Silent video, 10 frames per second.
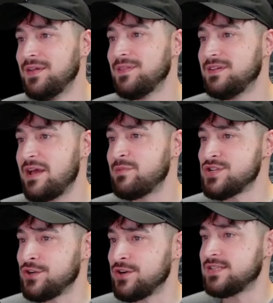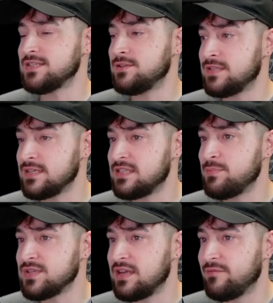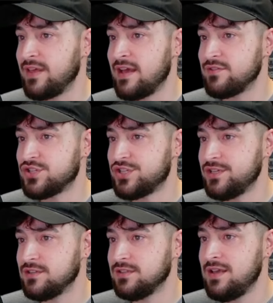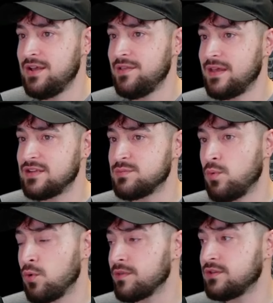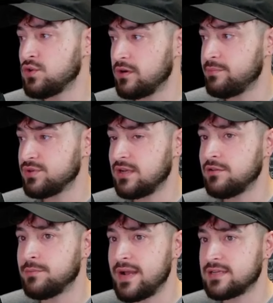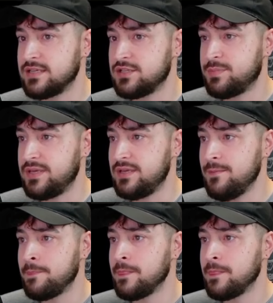The damage increases to 60% if they have a shield that is more than 20% of their max HP.